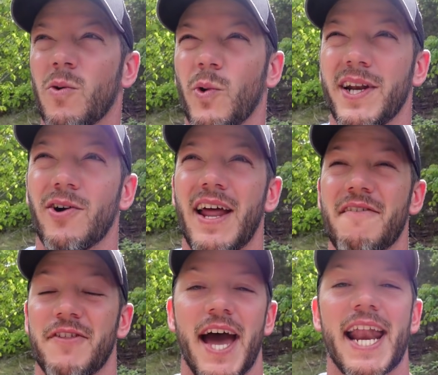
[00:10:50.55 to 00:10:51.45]
we don't
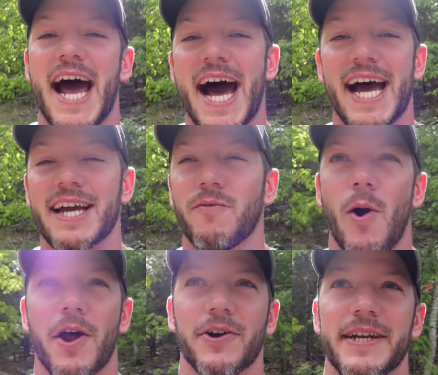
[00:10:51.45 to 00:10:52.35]
have that high of
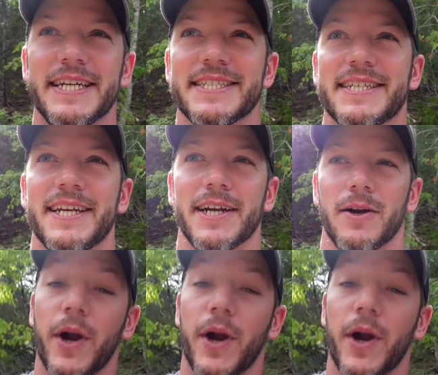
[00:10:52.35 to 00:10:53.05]
water needs here.